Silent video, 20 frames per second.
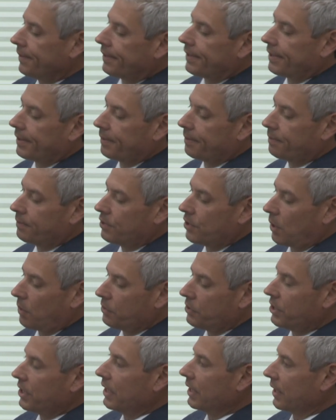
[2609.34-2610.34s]
of
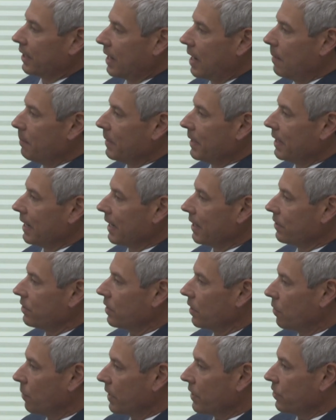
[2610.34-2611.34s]
Joan's, the incumbent, I guess
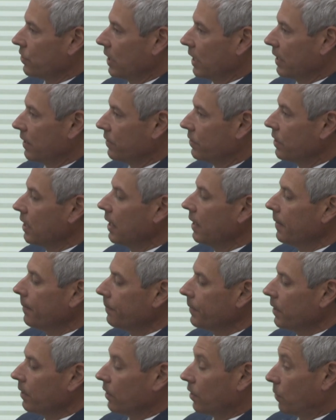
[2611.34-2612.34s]
the question is,
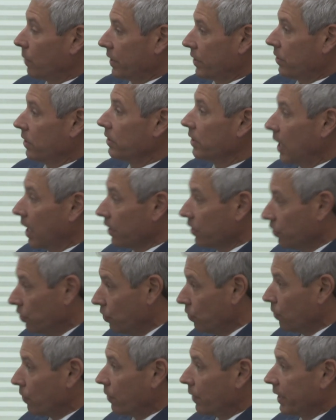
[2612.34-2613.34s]
you know, the question is, are
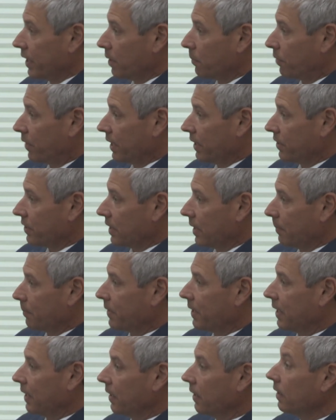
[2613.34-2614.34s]
you going to bring
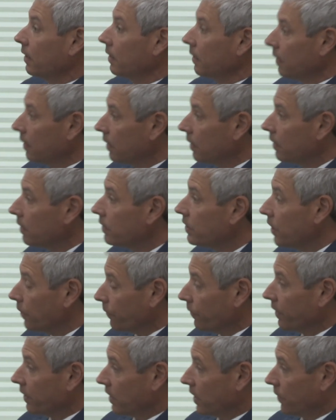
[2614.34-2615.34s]
something
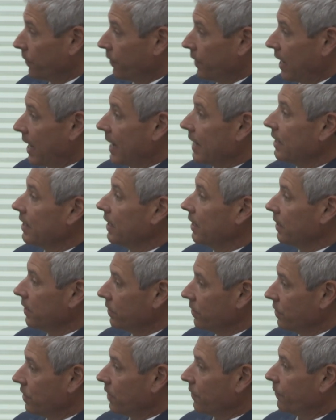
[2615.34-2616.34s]
different, different
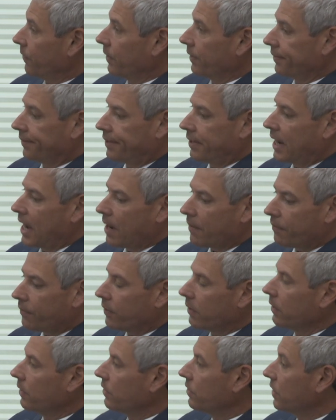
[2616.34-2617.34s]
ideas, different
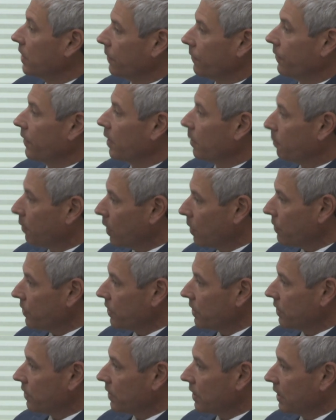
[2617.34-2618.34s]
efforts, different
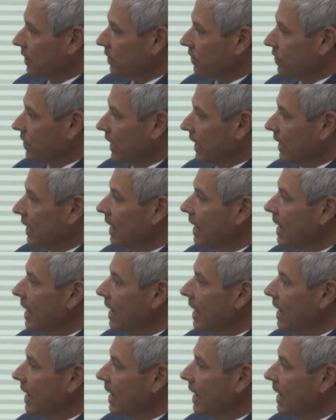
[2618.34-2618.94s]
approaches to the seat?